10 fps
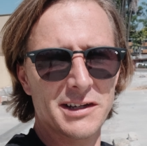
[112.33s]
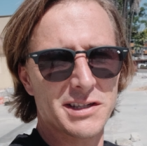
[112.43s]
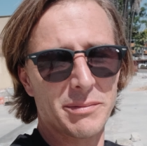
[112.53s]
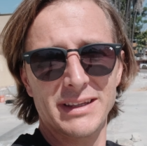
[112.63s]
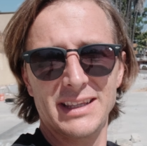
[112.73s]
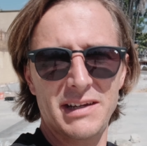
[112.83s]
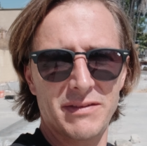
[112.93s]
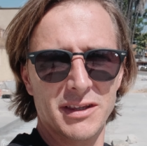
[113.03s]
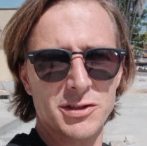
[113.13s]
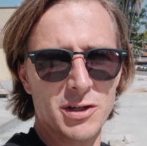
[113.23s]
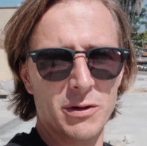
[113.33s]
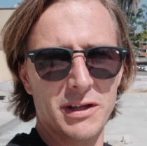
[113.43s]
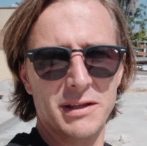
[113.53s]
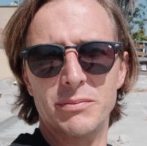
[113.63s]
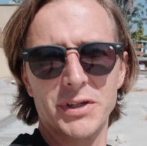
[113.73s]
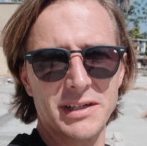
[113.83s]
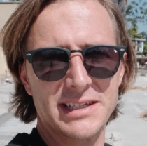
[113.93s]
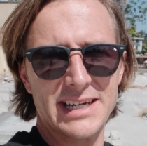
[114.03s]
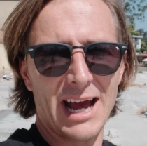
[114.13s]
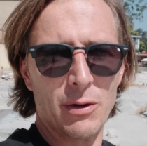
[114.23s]
So I've been leaving the zone, and then
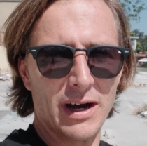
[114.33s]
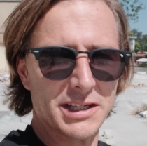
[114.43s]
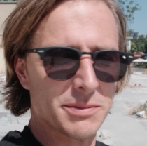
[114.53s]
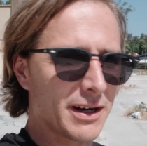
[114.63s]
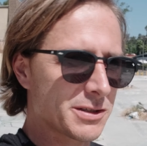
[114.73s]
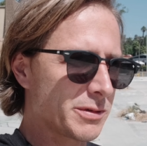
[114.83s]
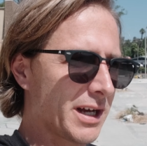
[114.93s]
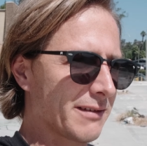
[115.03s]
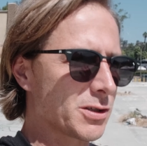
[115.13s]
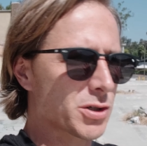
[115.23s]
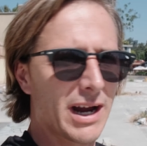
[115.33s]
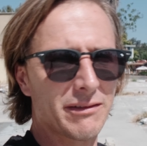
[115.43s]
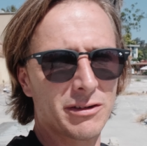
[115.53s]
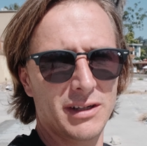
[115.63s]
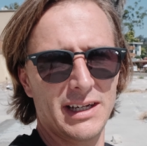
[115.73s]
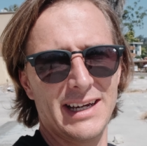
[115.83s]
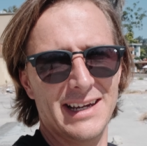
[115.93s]
building D I Y spots when you have to travel